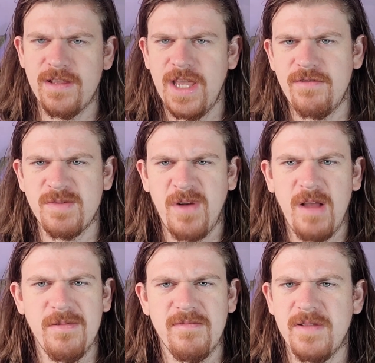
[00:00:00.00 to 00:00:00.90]
The tank was
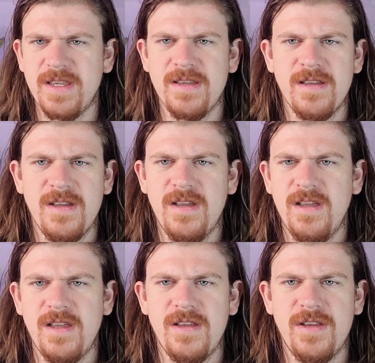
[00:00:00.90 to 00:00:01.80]
probably,
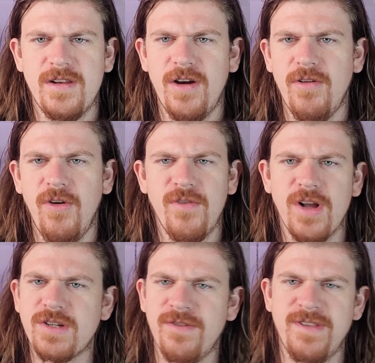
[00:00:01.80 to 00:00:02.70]
over
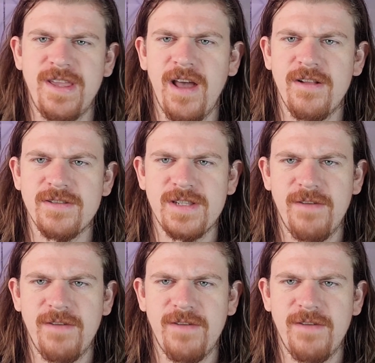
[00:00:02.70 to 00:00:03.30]
150 gallons,